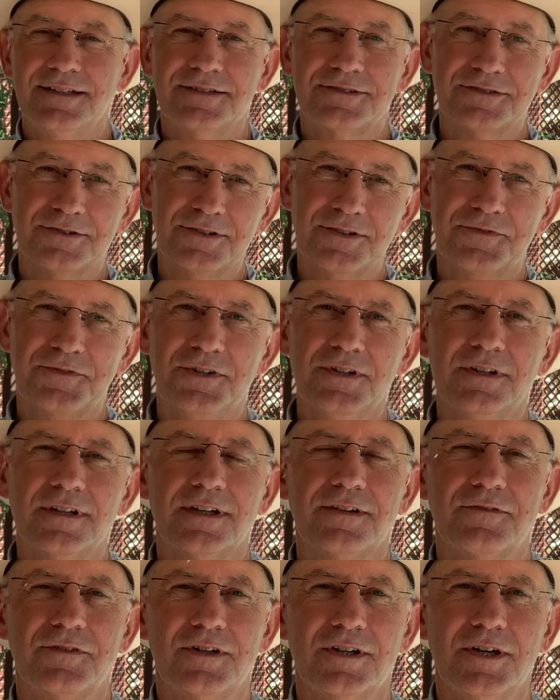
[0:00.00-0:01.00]
So if you're
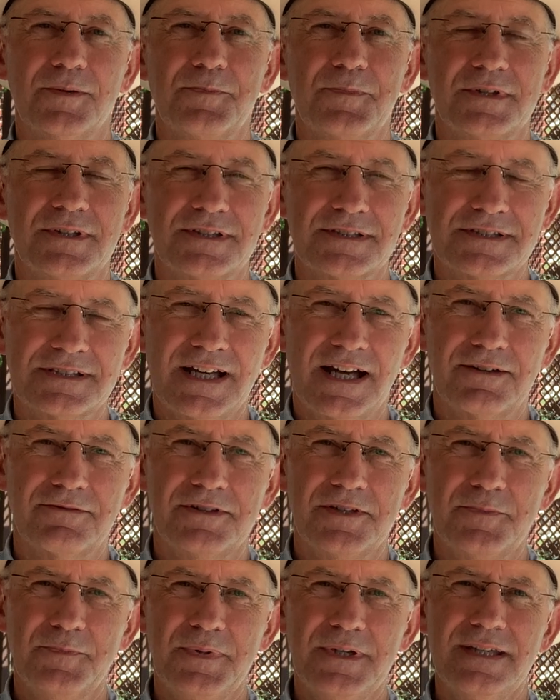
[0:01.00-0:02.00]
ever up in the
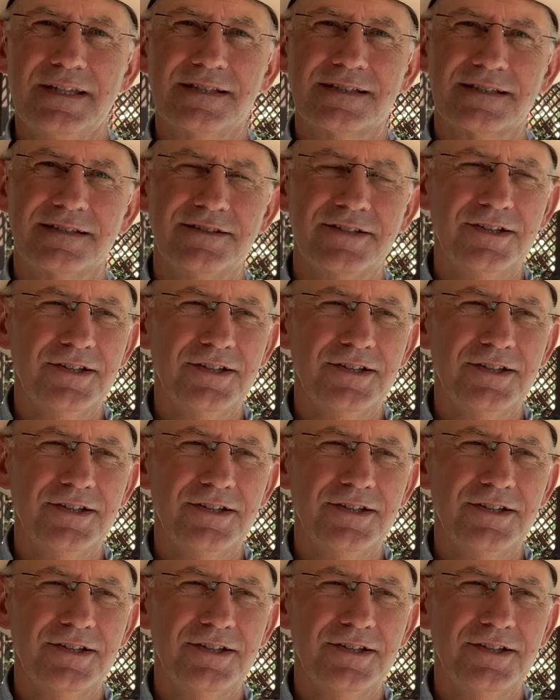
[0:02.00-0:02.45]
Sierra Peaks and